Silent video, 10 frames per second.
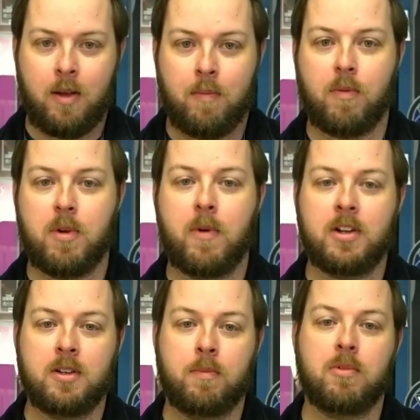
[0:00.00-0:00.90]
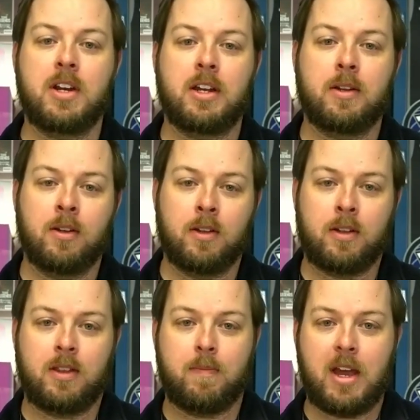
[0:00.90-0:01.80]
But we wanted to bring
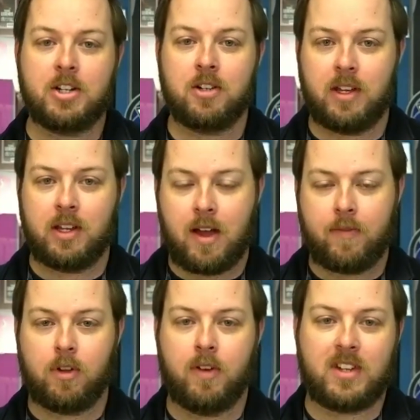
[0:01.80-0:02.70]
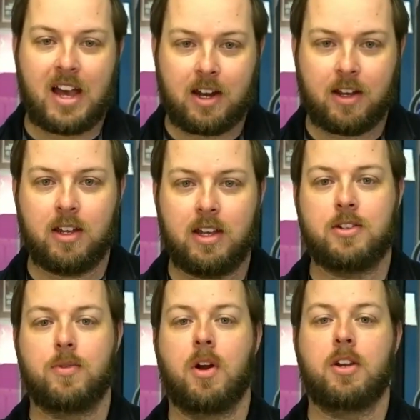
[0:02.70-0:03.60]
the major league level of data
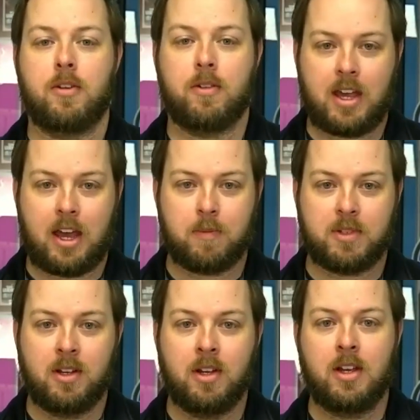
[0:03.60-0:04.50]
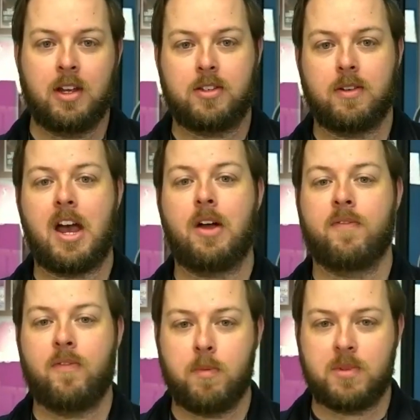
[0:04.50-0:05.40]
into our youth camps. And so now with
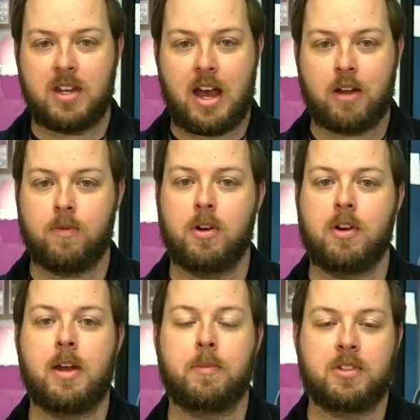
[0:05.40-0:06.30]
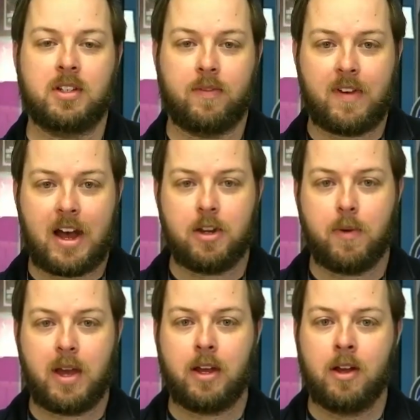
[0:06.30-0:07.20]
FORMSTACK, we were able to
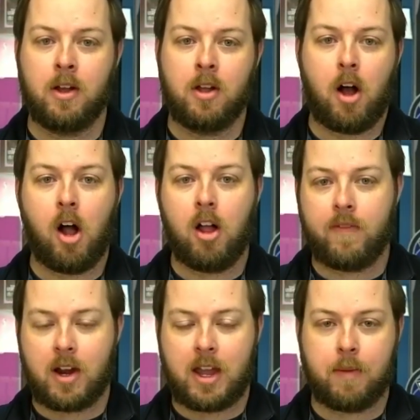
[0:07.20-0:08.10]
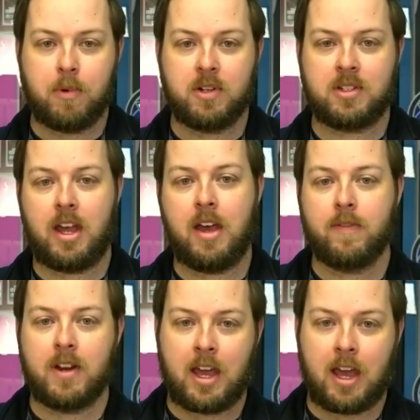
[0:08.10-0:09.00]
evaluate all of our campers
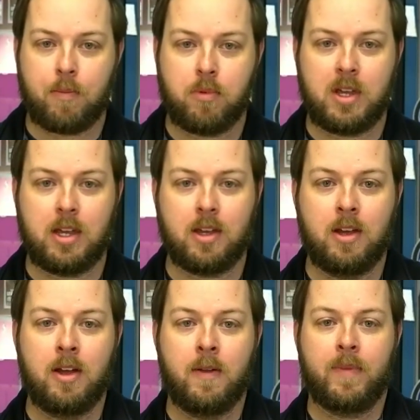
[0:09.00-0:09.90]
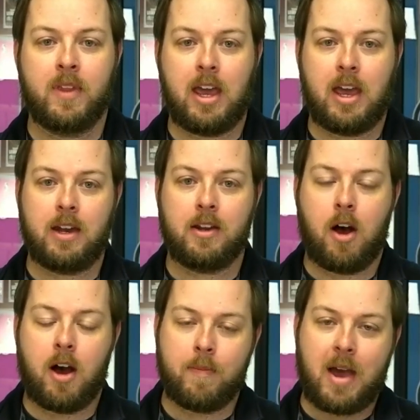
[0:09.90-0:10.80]
every camp week and
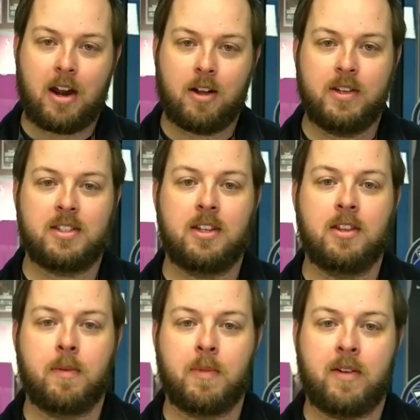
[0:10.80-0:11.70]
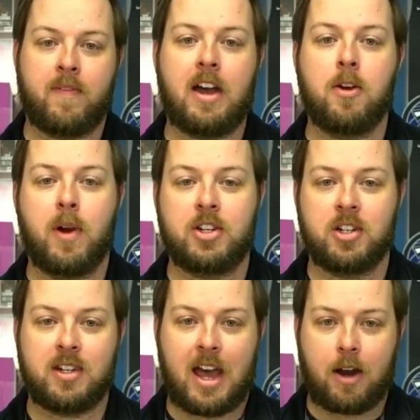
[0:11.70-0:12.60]
automatically send them an evaluation
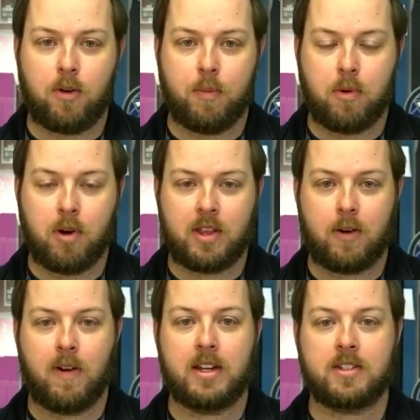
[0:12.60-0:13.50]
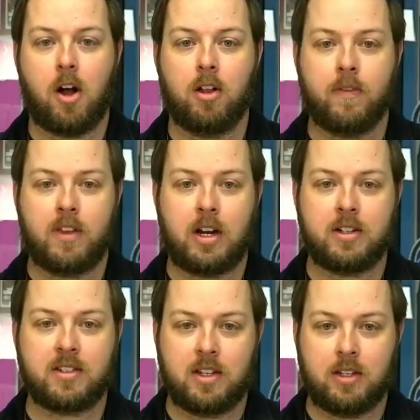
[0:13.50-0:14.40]
data report that rates all of their
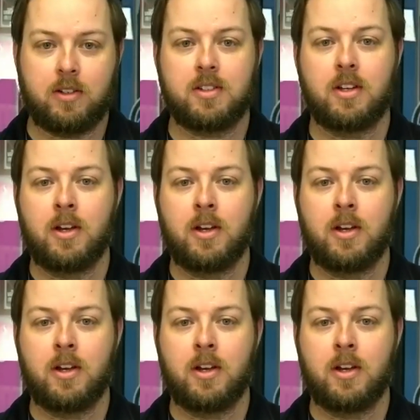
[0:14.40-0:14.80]
skills